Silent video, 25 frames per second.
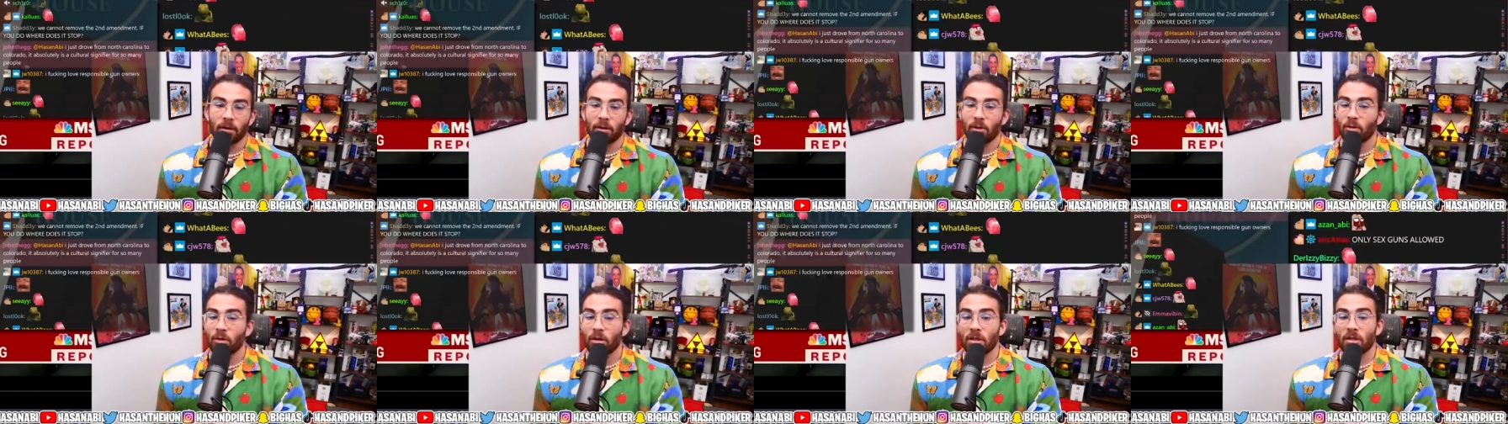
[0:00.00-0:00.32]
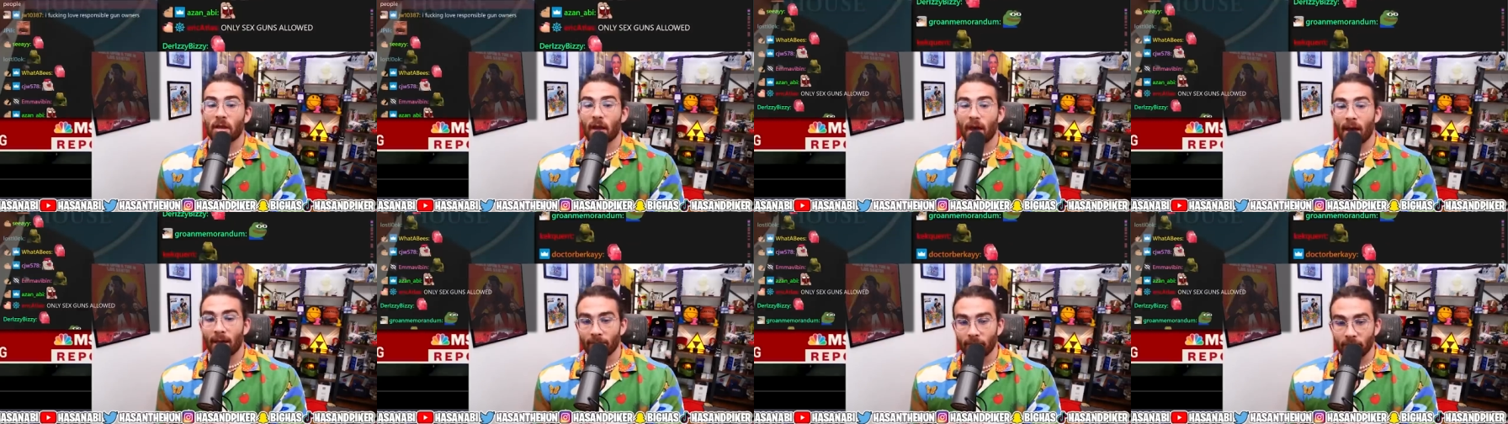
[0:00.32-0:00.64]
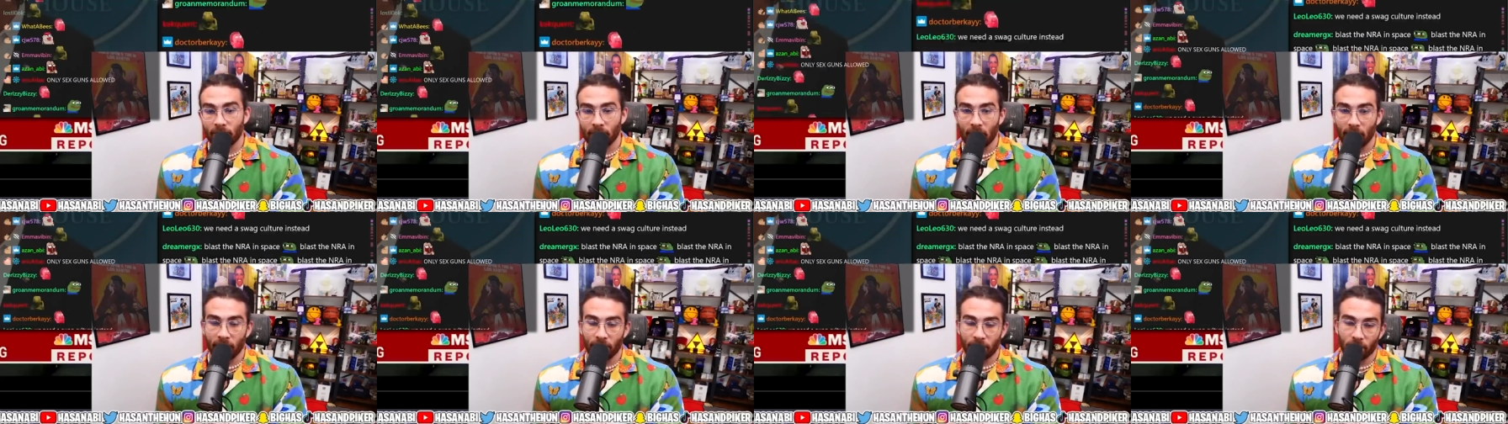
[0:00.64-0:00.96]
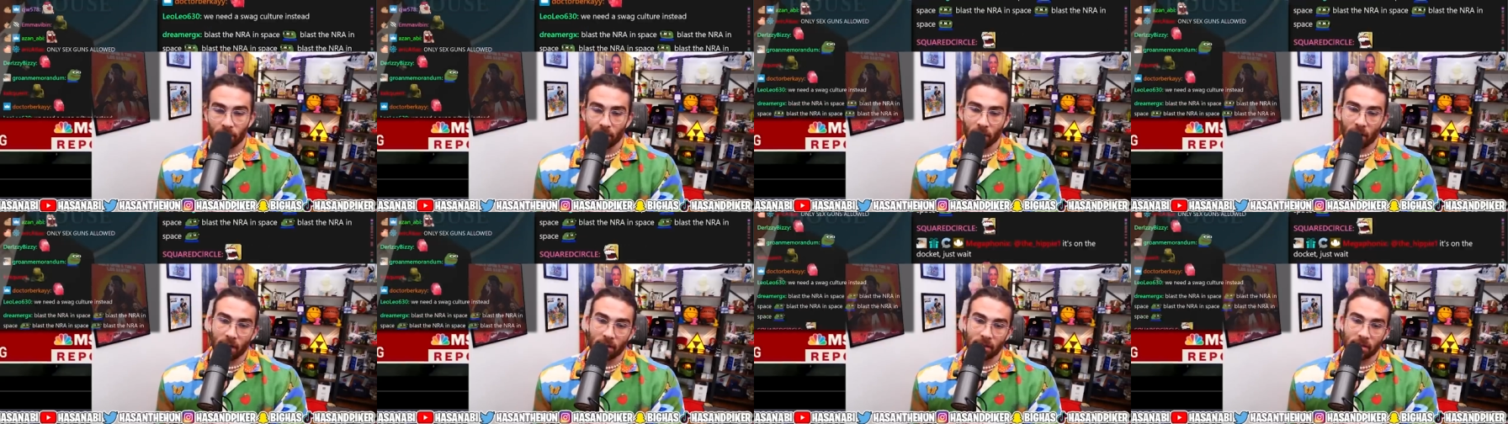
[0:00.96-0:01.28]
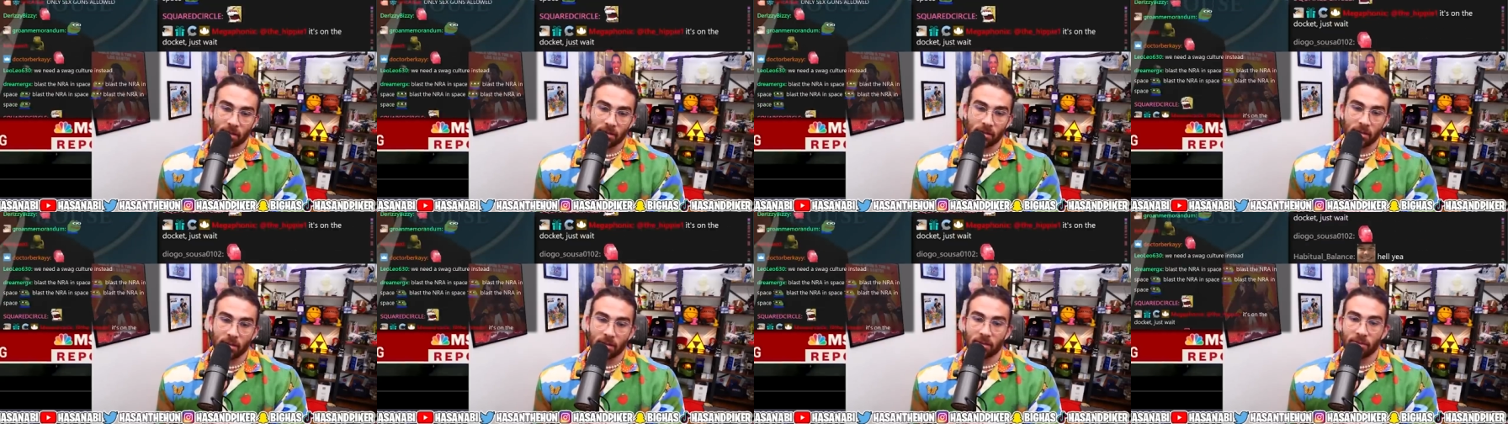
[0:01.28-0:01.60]
You need to advocate for
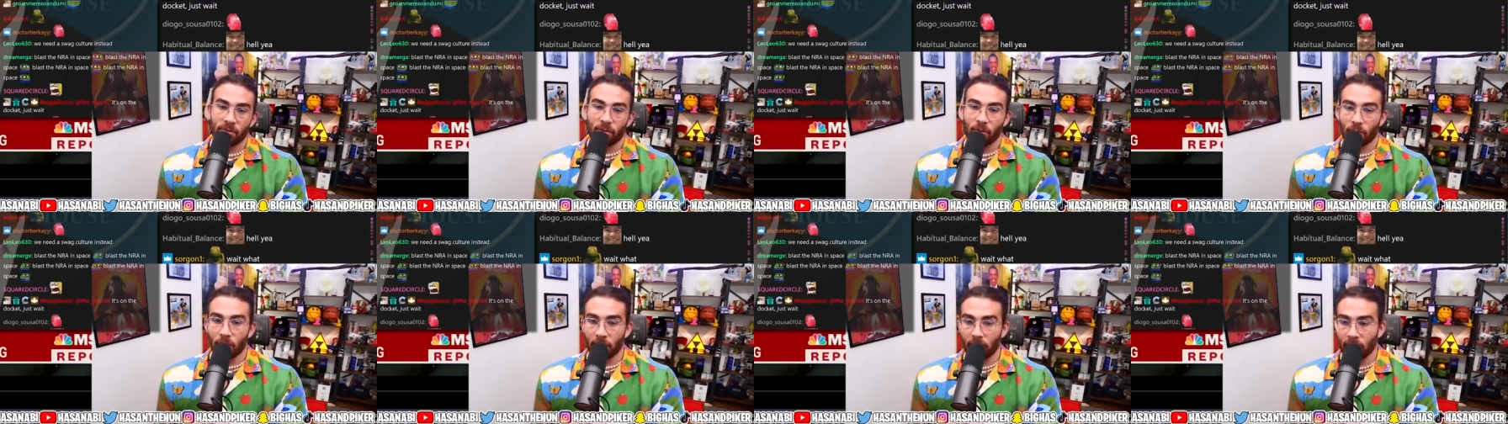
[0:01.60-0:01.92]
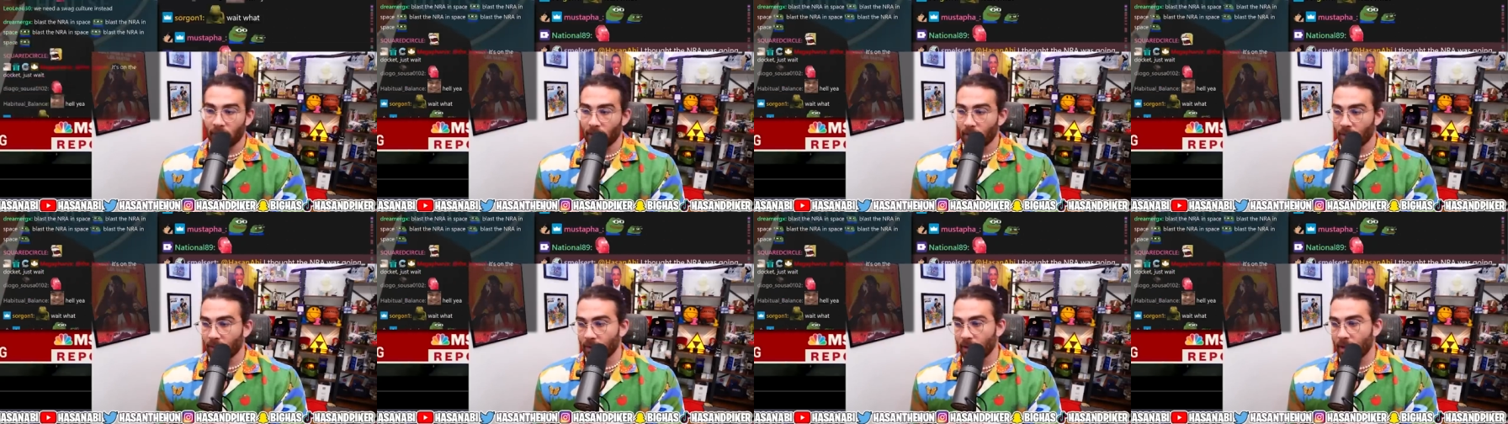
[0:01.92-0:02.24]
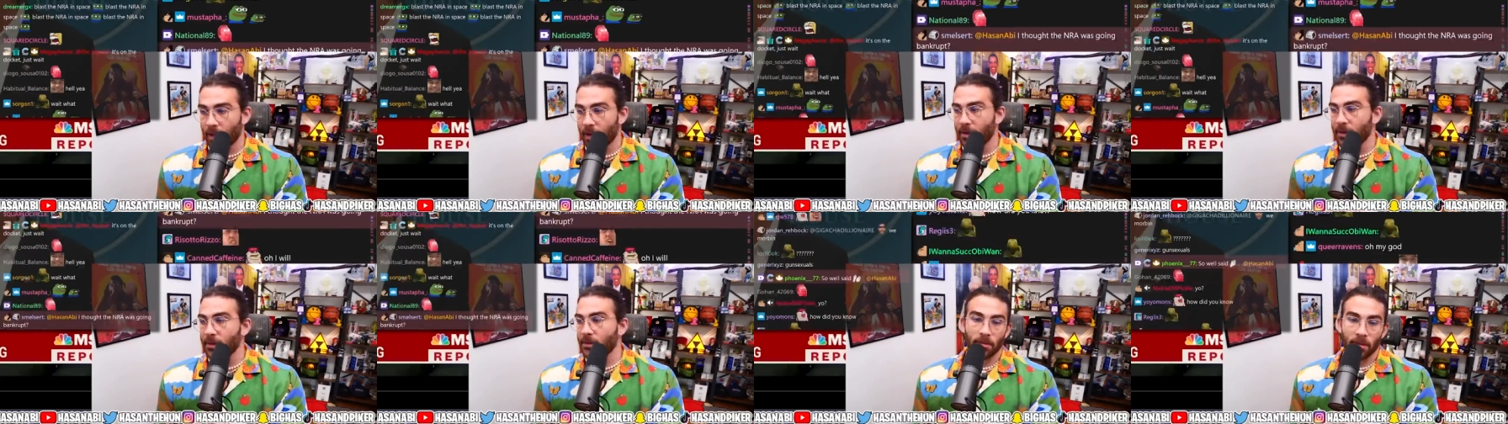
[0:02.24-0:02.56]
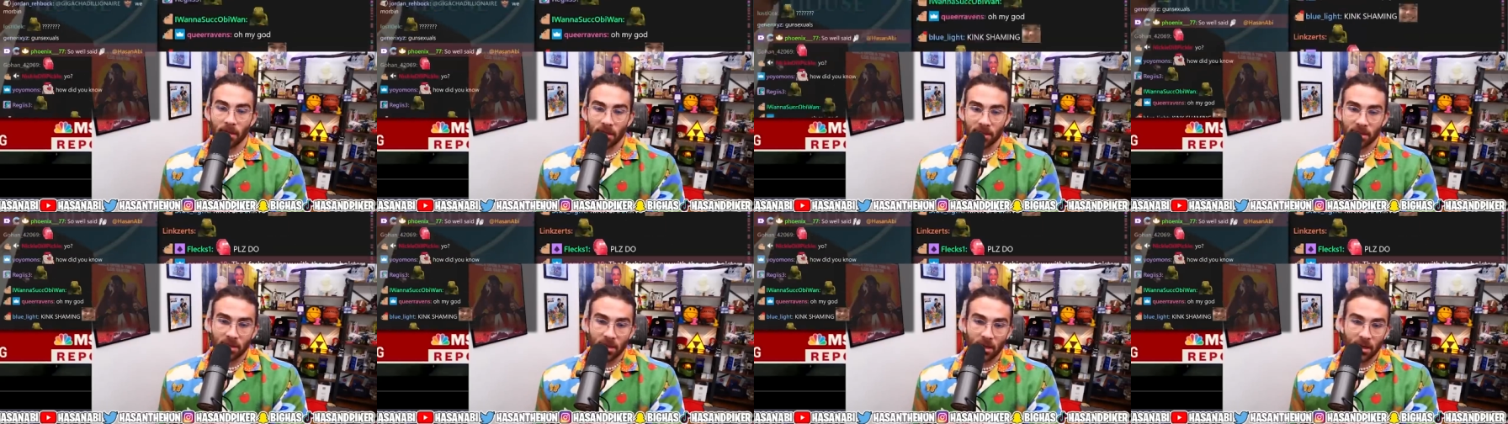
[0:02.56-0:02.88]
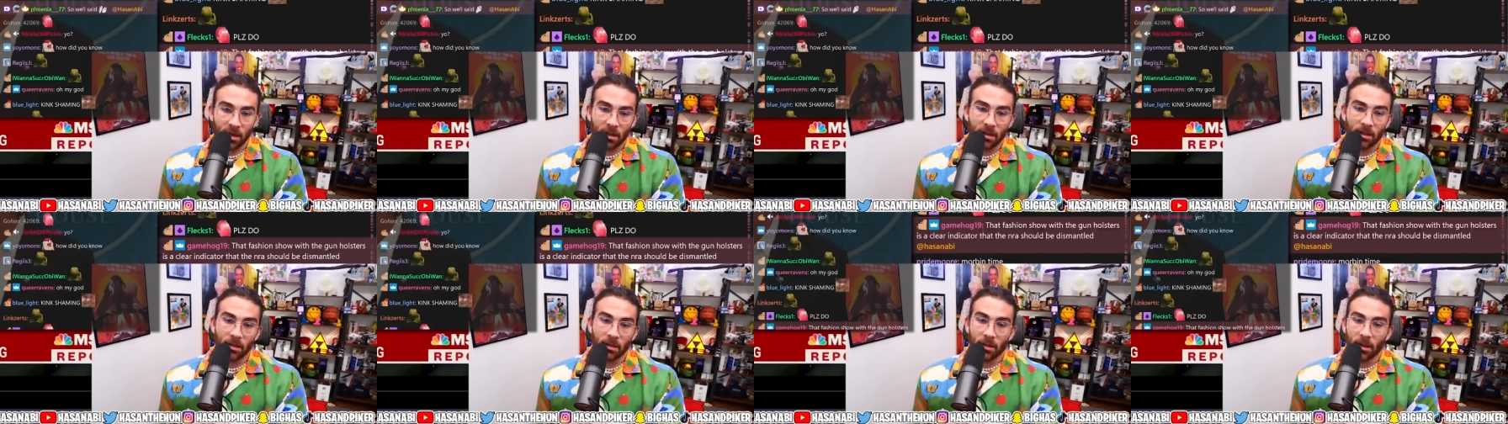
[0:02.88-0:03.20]
licenses for it. Okay, that's
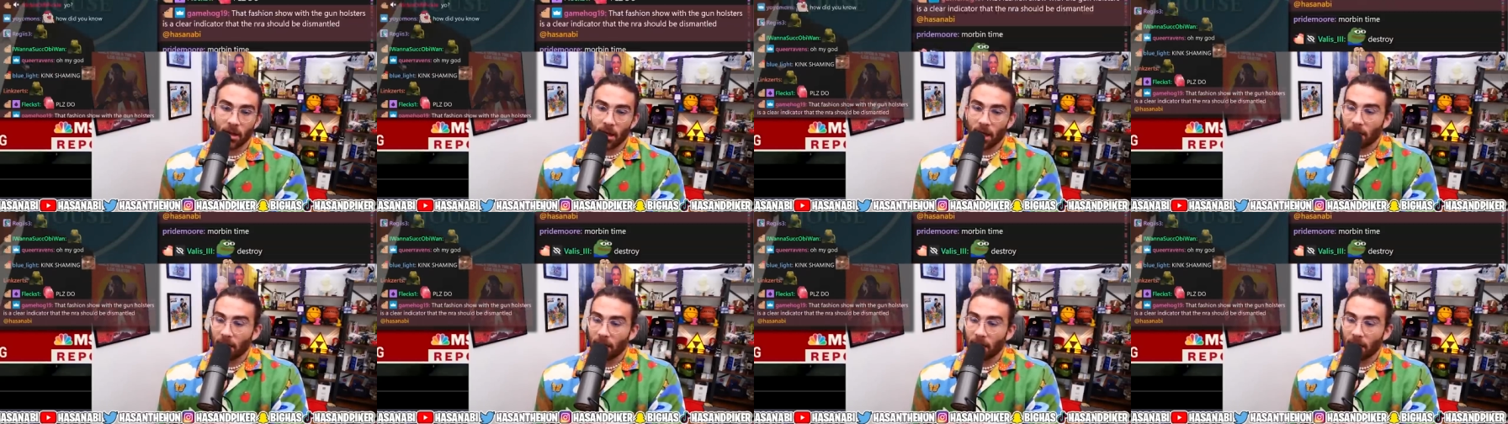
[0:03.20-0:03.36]
it.